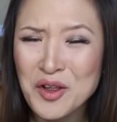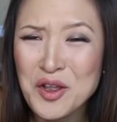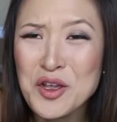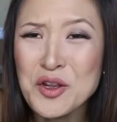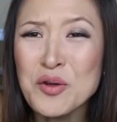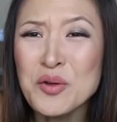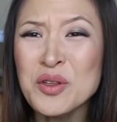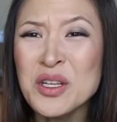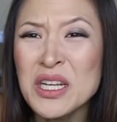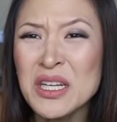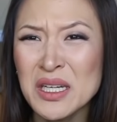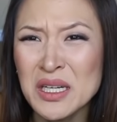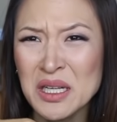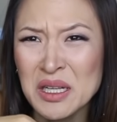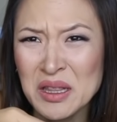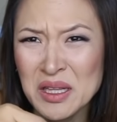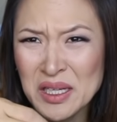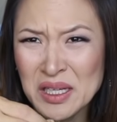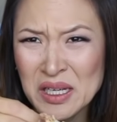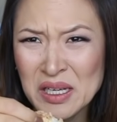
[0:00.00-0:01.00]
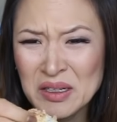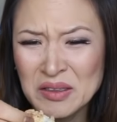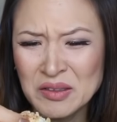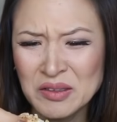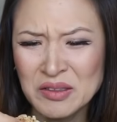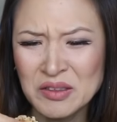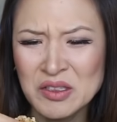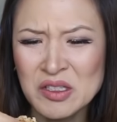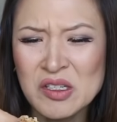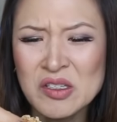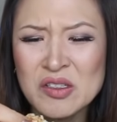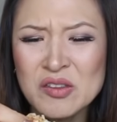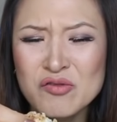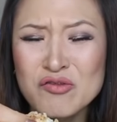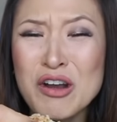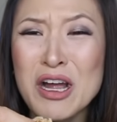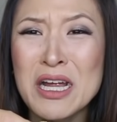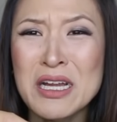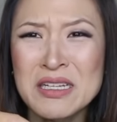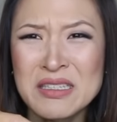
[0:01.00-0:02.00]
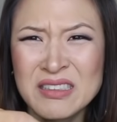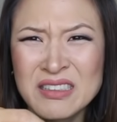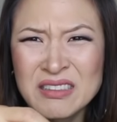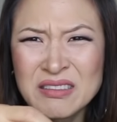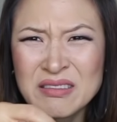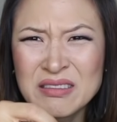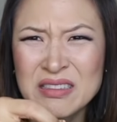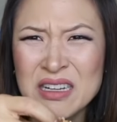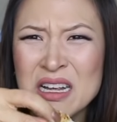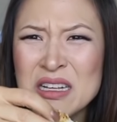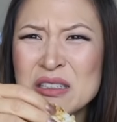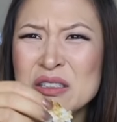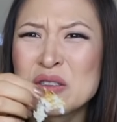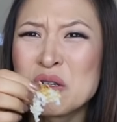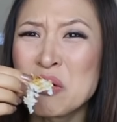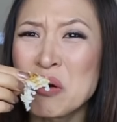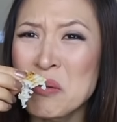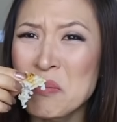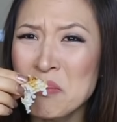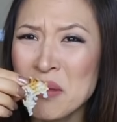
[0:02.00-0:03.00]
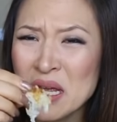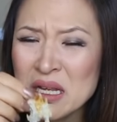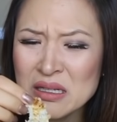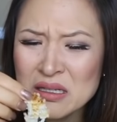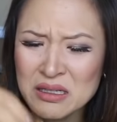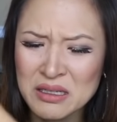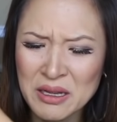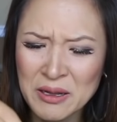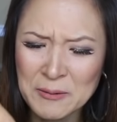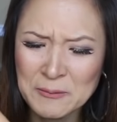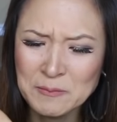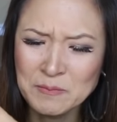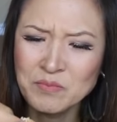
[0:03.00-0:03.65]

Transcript: You don't need anything else, just rice. It tastes so amazing.